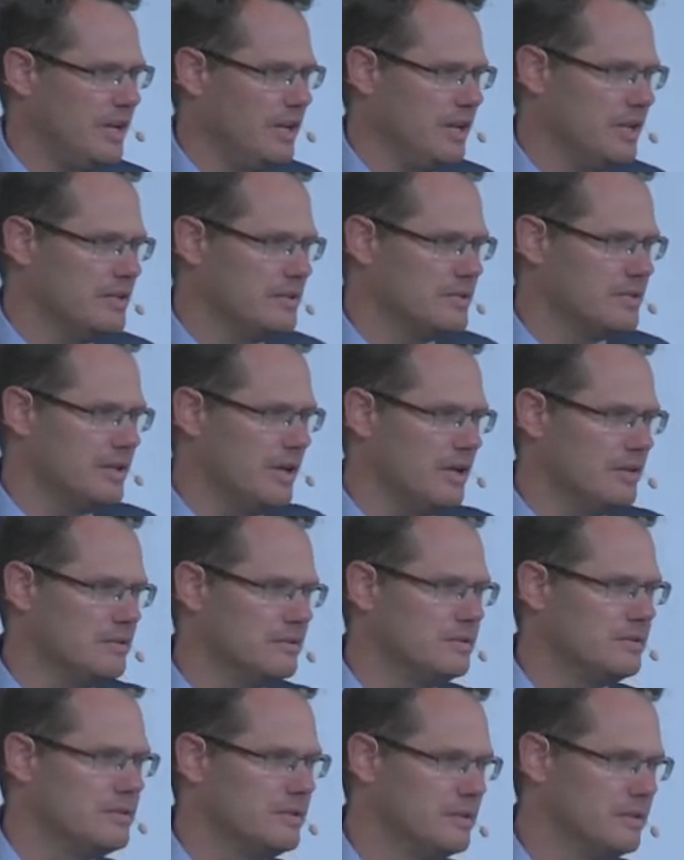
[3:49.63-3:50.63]
in and
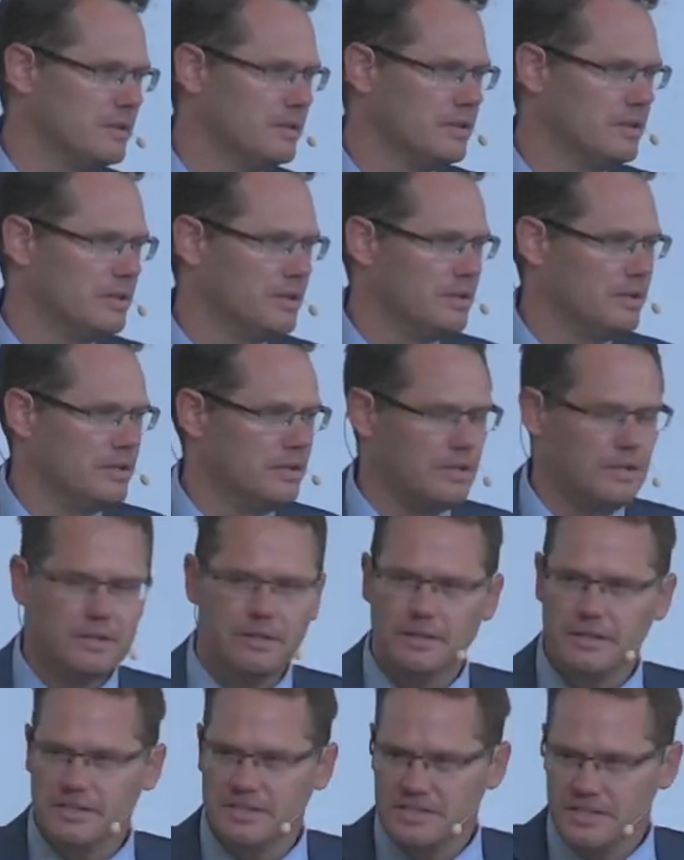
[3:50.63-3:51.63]
says,
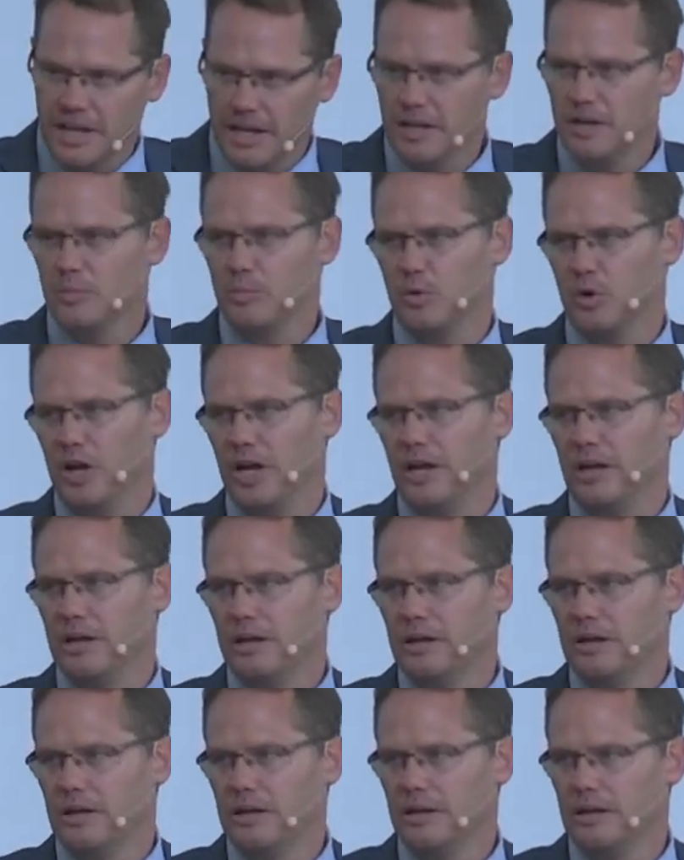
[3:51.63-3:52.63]
Take a
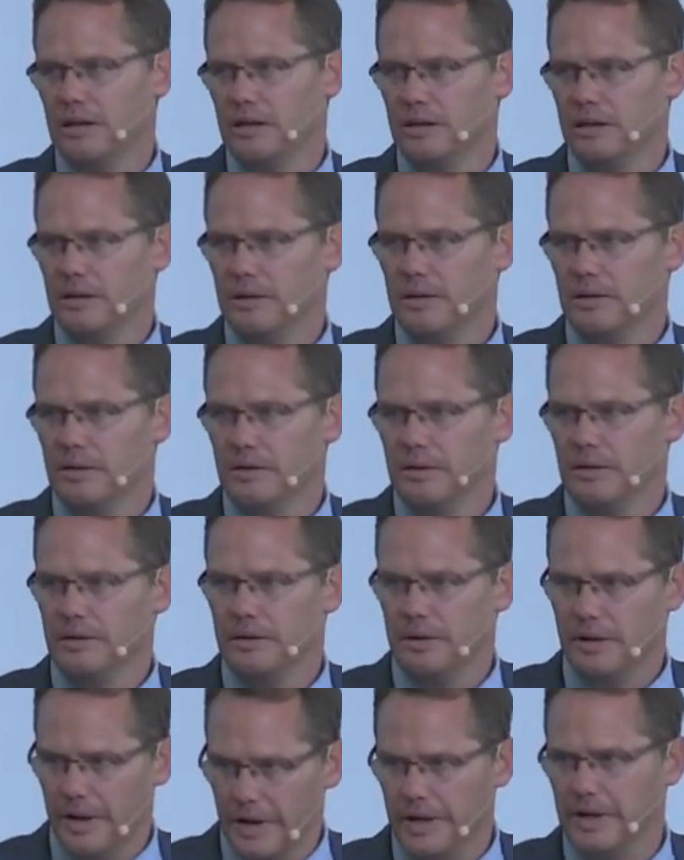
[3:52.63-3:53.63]
break.
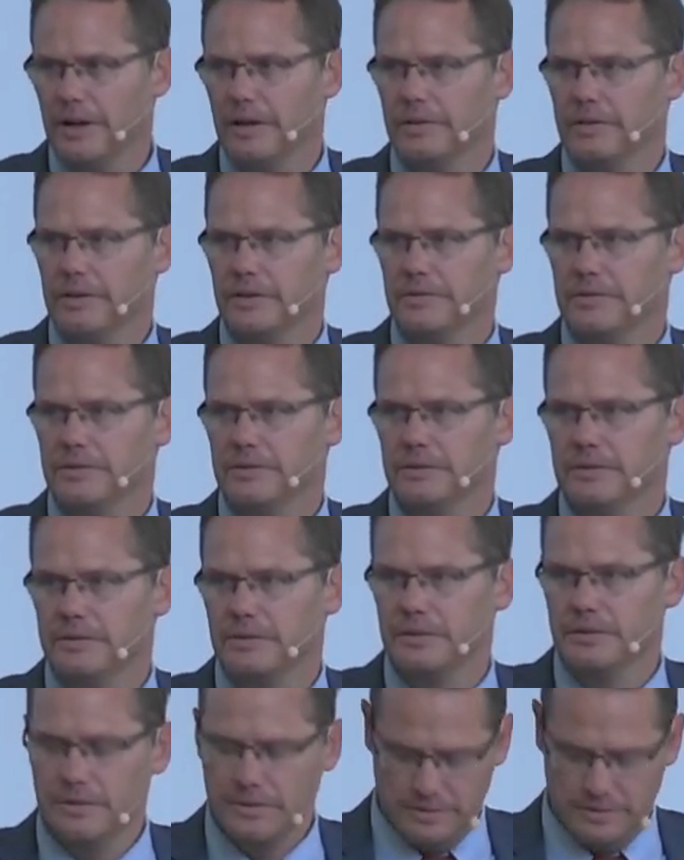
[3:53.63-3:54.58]
I got this.